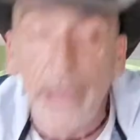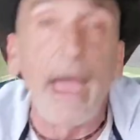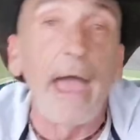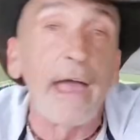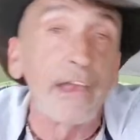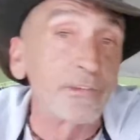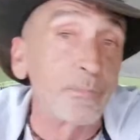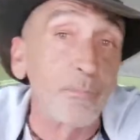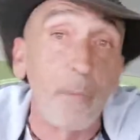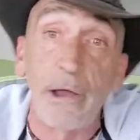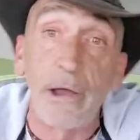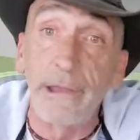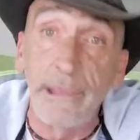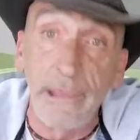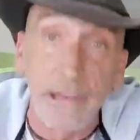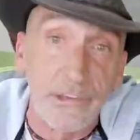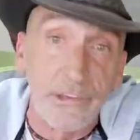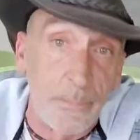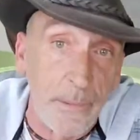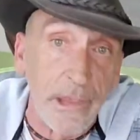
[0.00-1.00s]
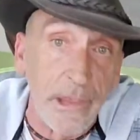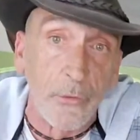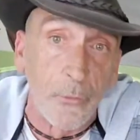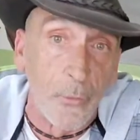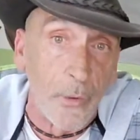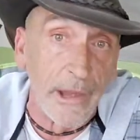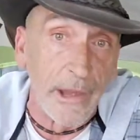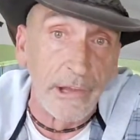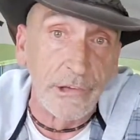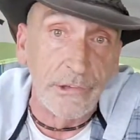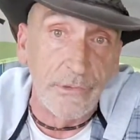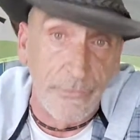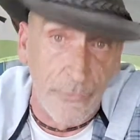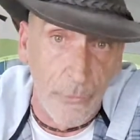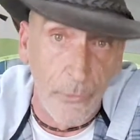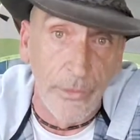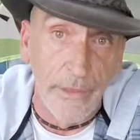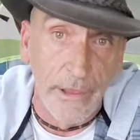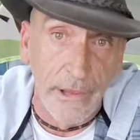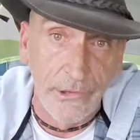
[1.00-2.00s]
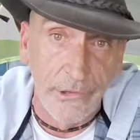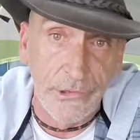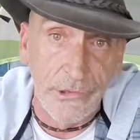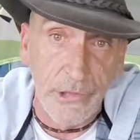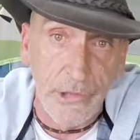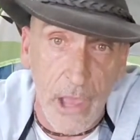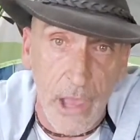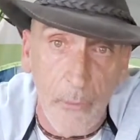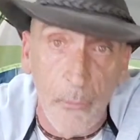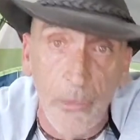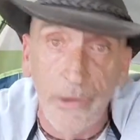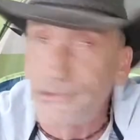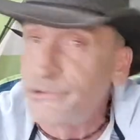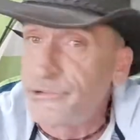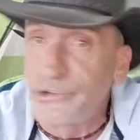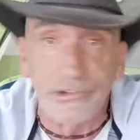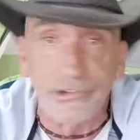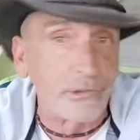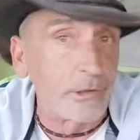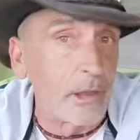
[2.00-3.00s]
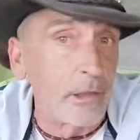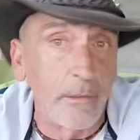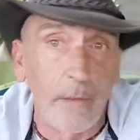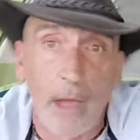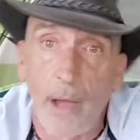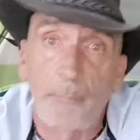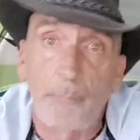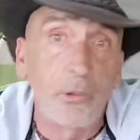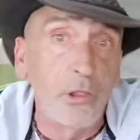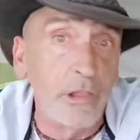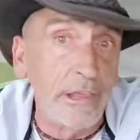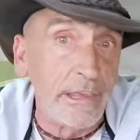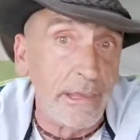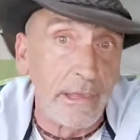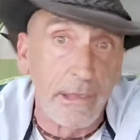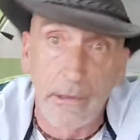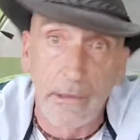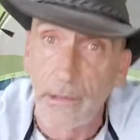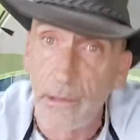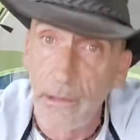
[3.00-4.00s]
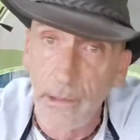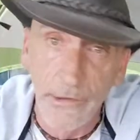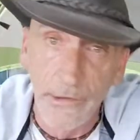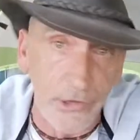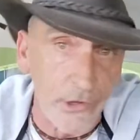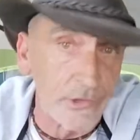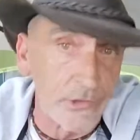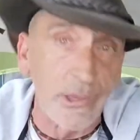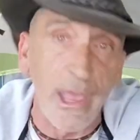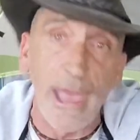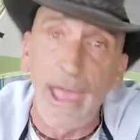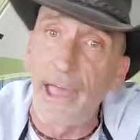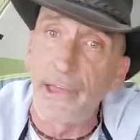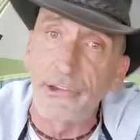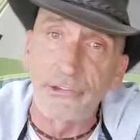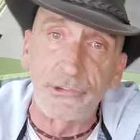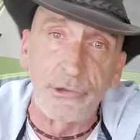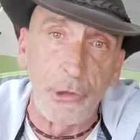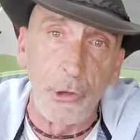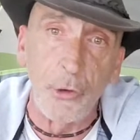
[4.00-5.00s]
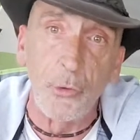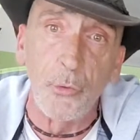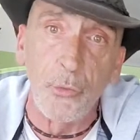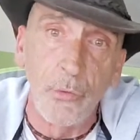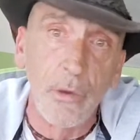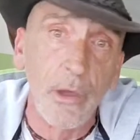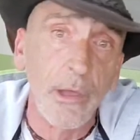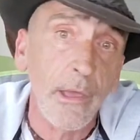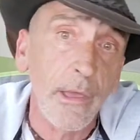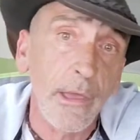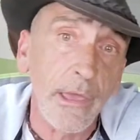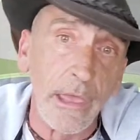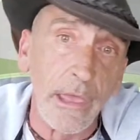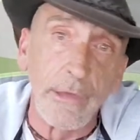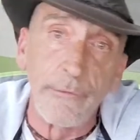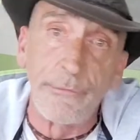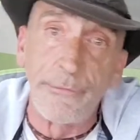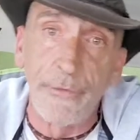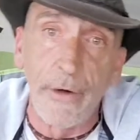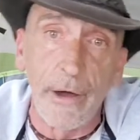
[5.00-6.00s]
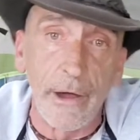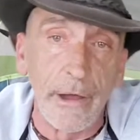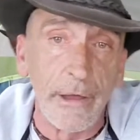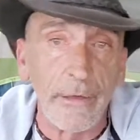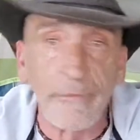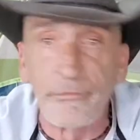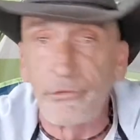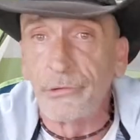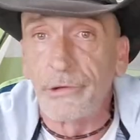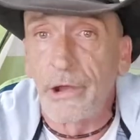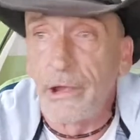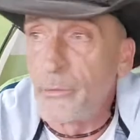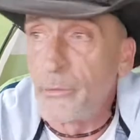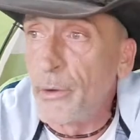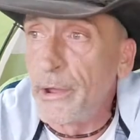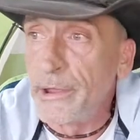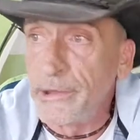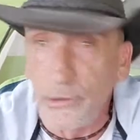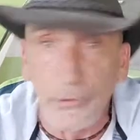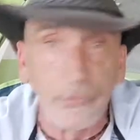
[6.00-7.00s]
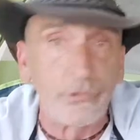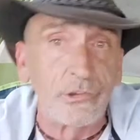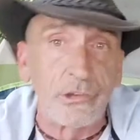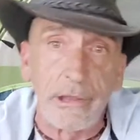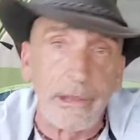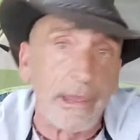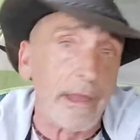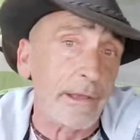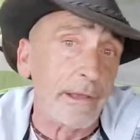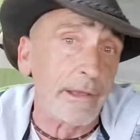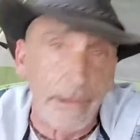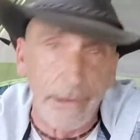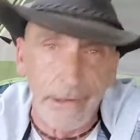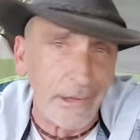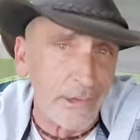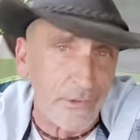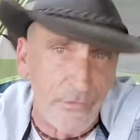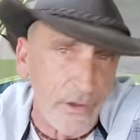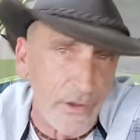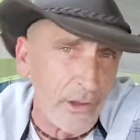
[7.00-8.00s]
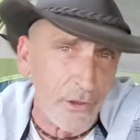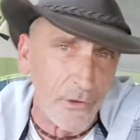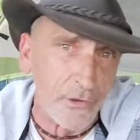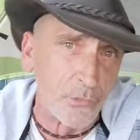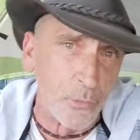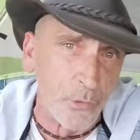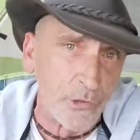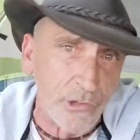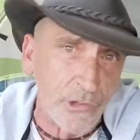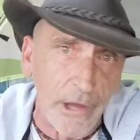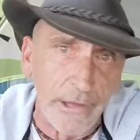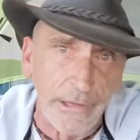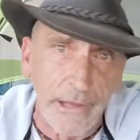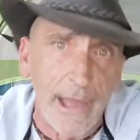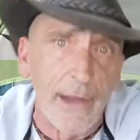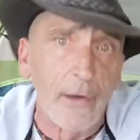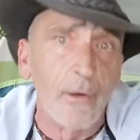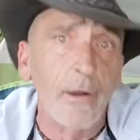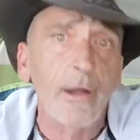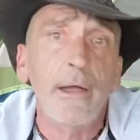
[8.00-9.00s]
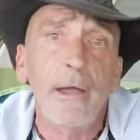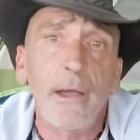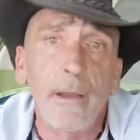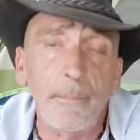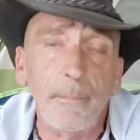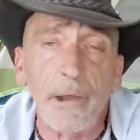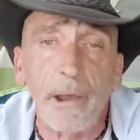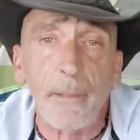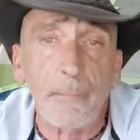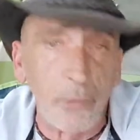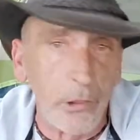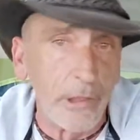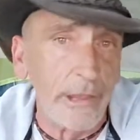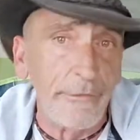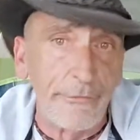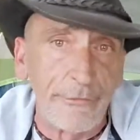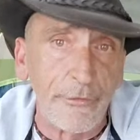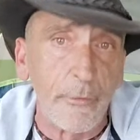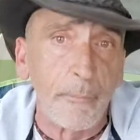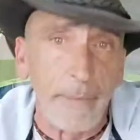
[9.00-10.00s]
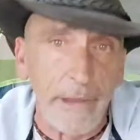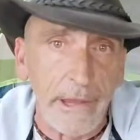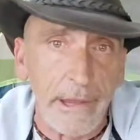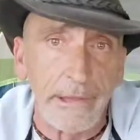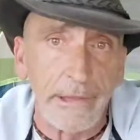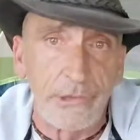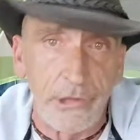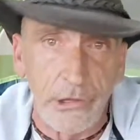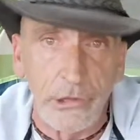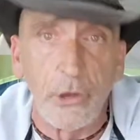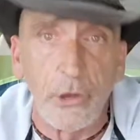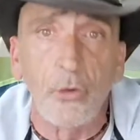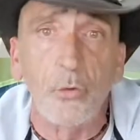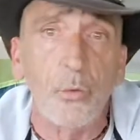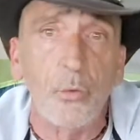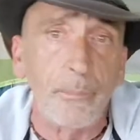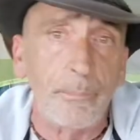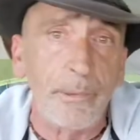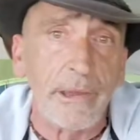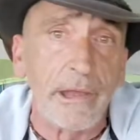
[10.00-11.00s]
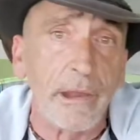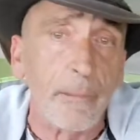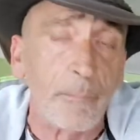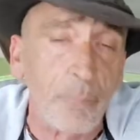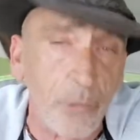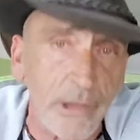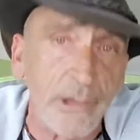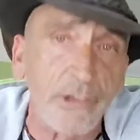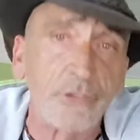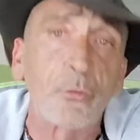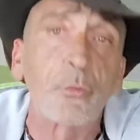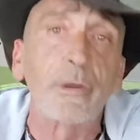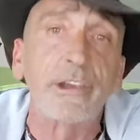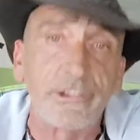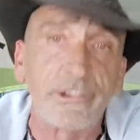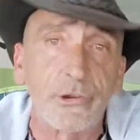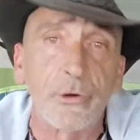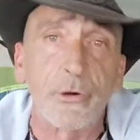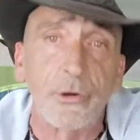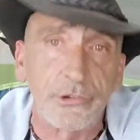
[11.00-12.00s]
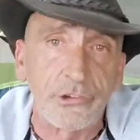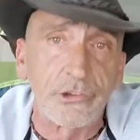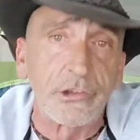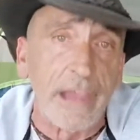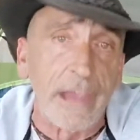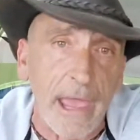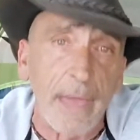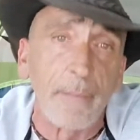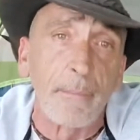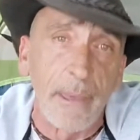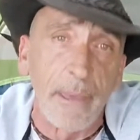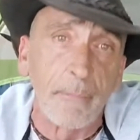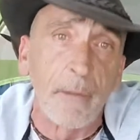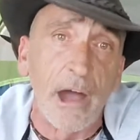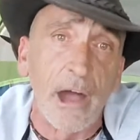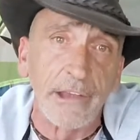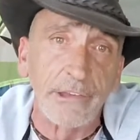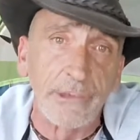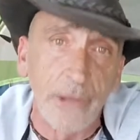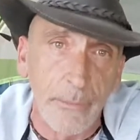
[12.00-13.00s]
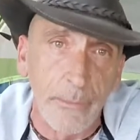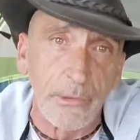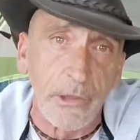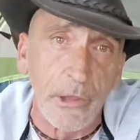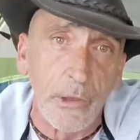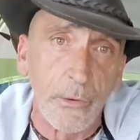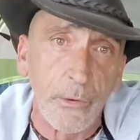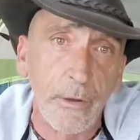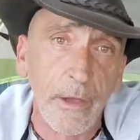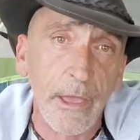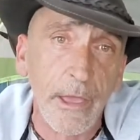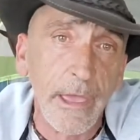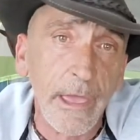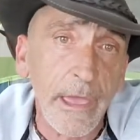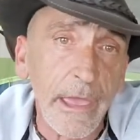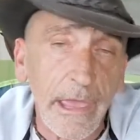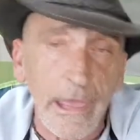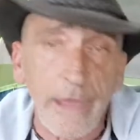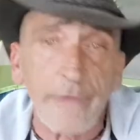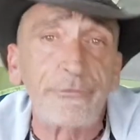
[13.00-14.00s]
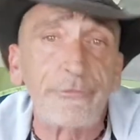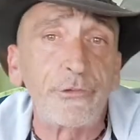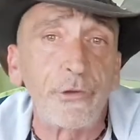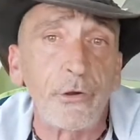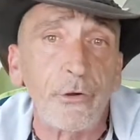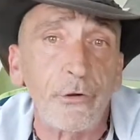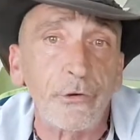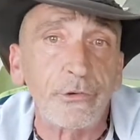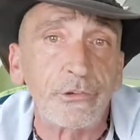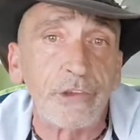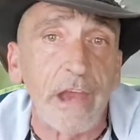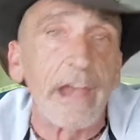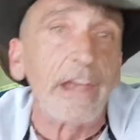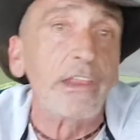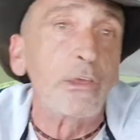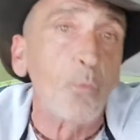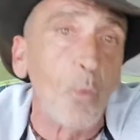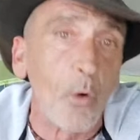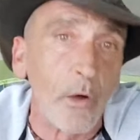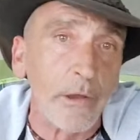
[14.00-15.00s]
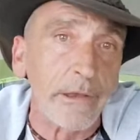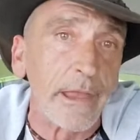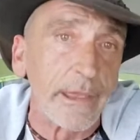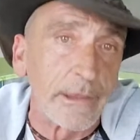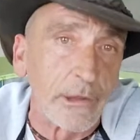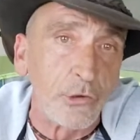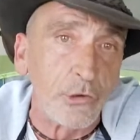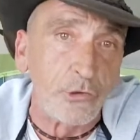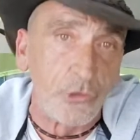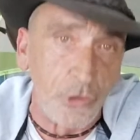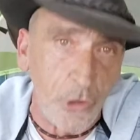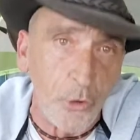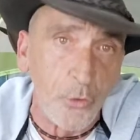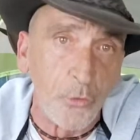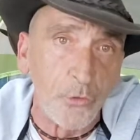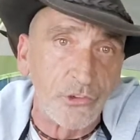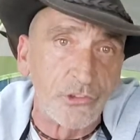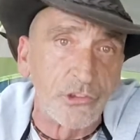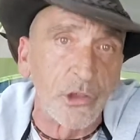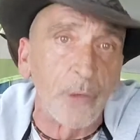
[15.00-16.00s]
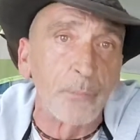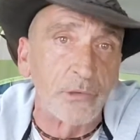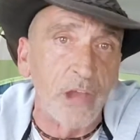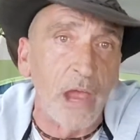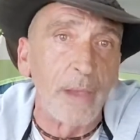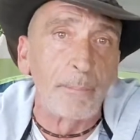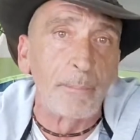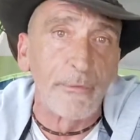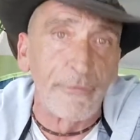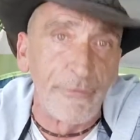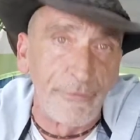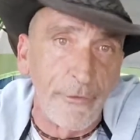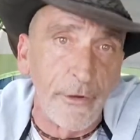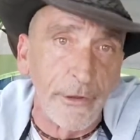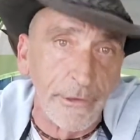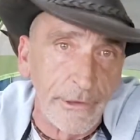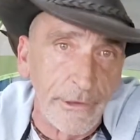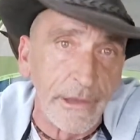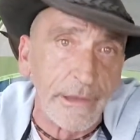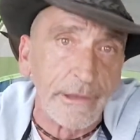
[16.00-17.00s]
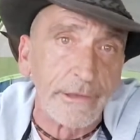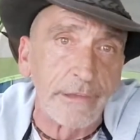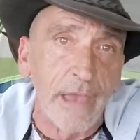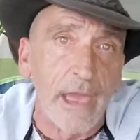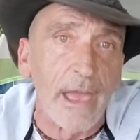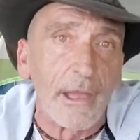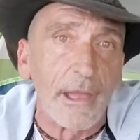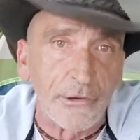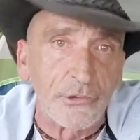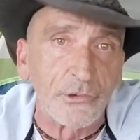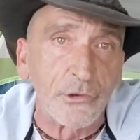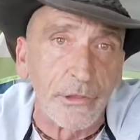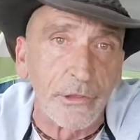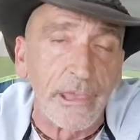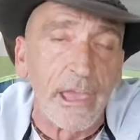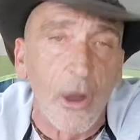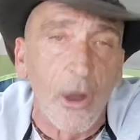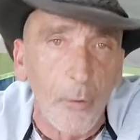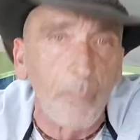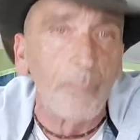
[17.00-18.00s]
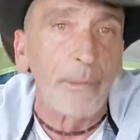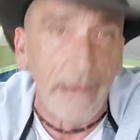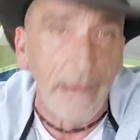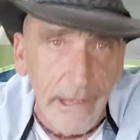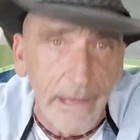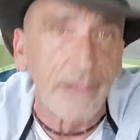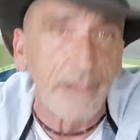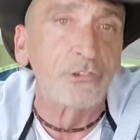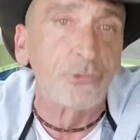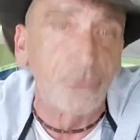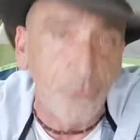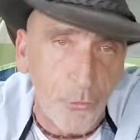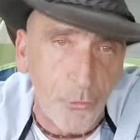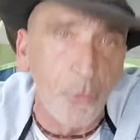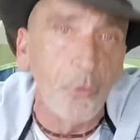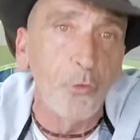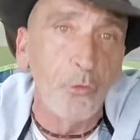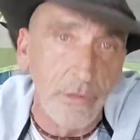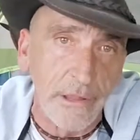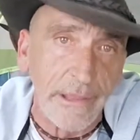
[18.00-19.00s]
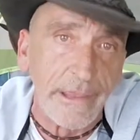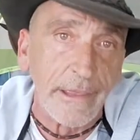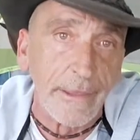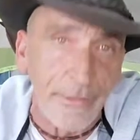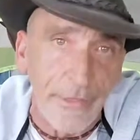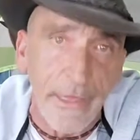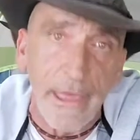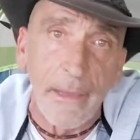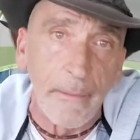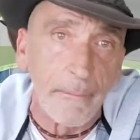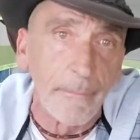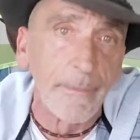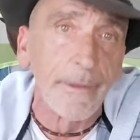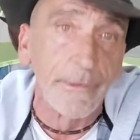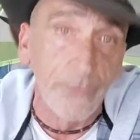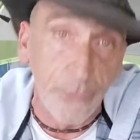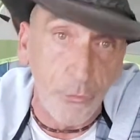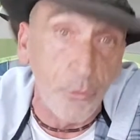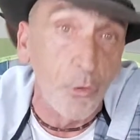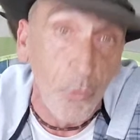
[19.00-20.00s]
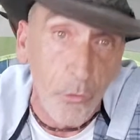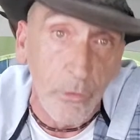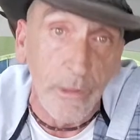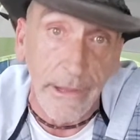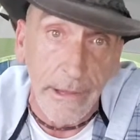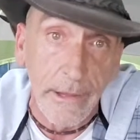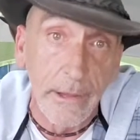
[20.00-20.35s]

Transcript: as money is being raised for this, I want just a plea, just to ask you if there's any way you see any of these videos, which I doubt, but a plea from me to you would be to please research the MMIW. If there's anyone that could use some type of funding to actually help, it is truly them, truly.